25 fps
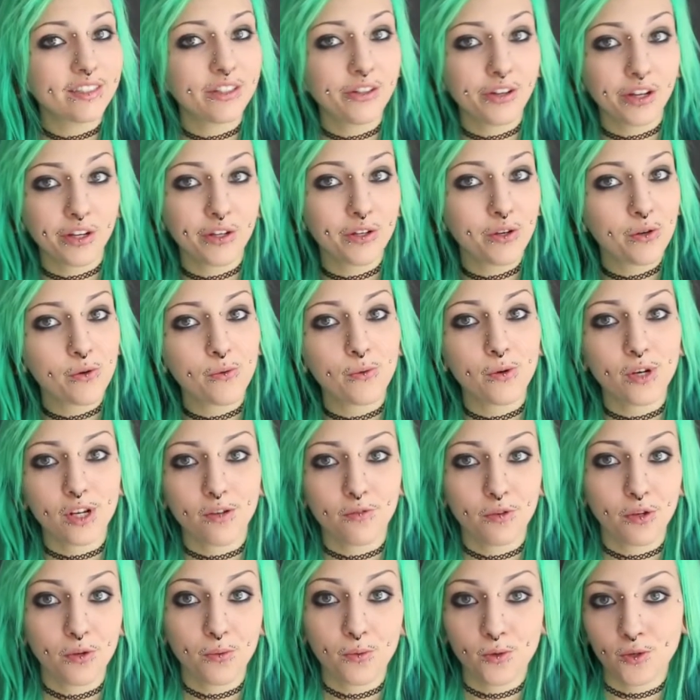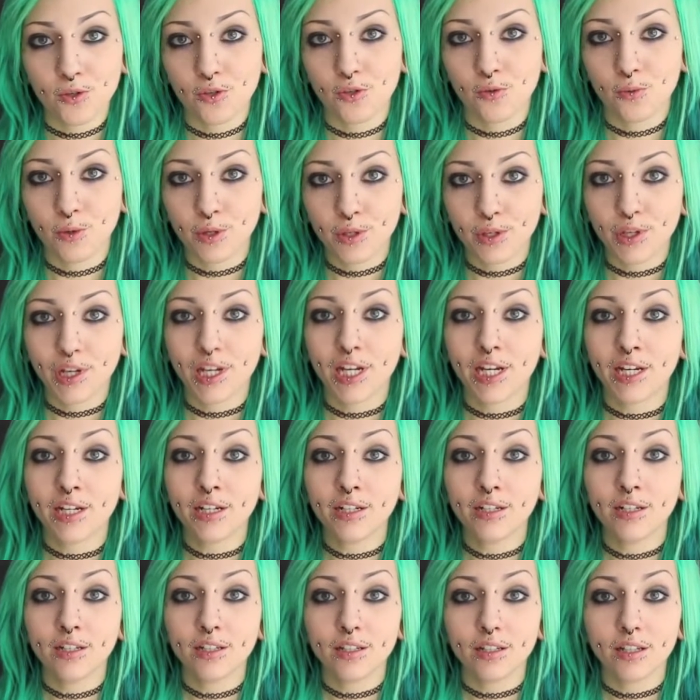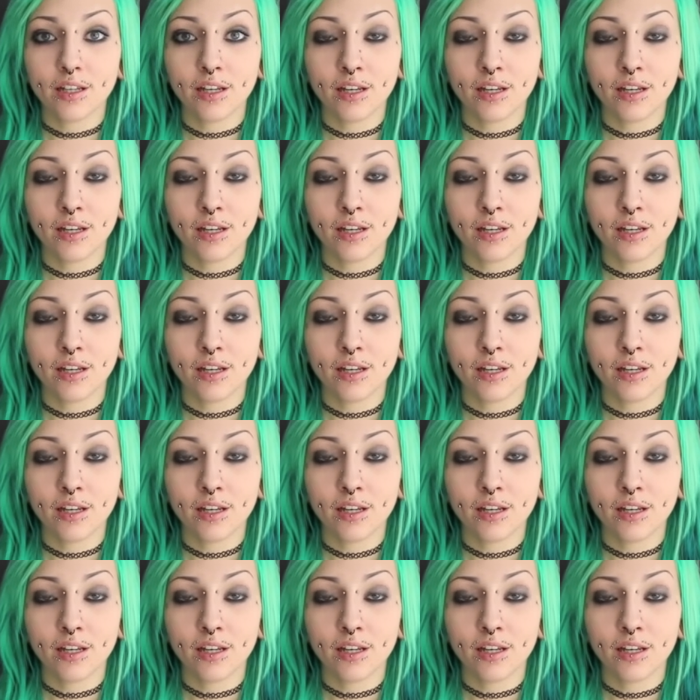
you can do whatever you want to with your hair.